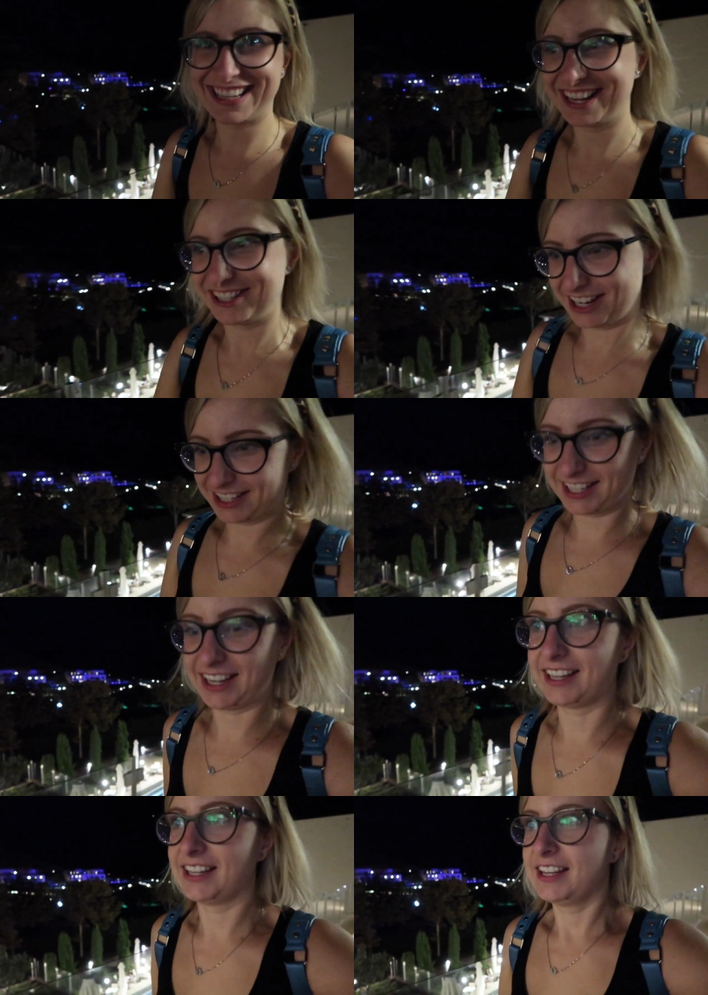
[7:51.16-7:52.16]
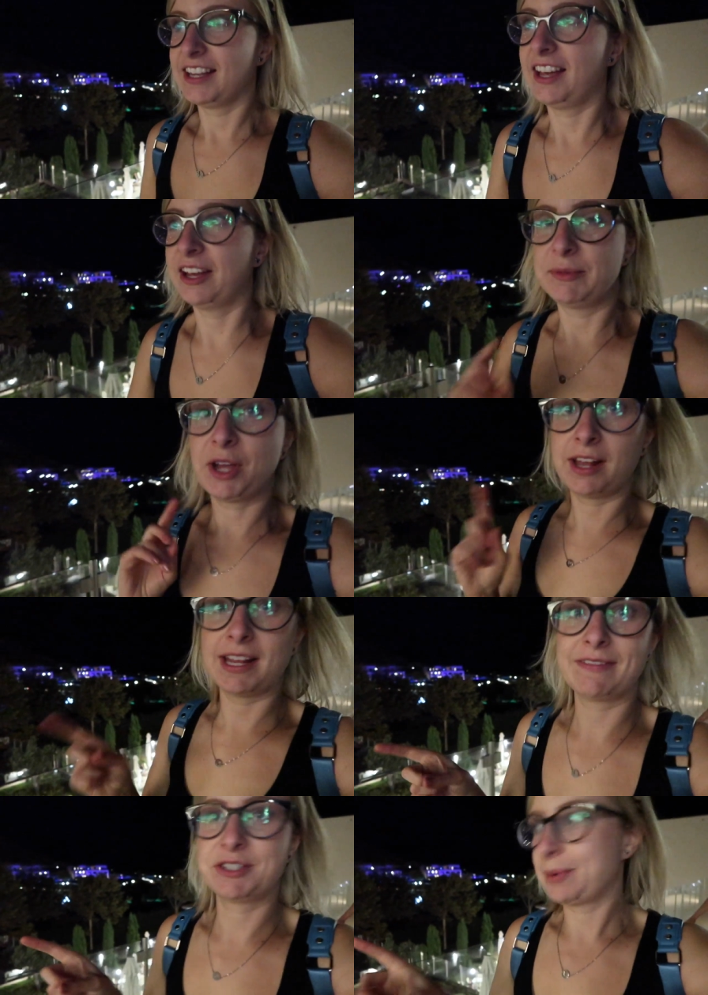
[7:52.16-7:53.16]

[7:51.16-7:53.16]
to get checked in. Um, you only have to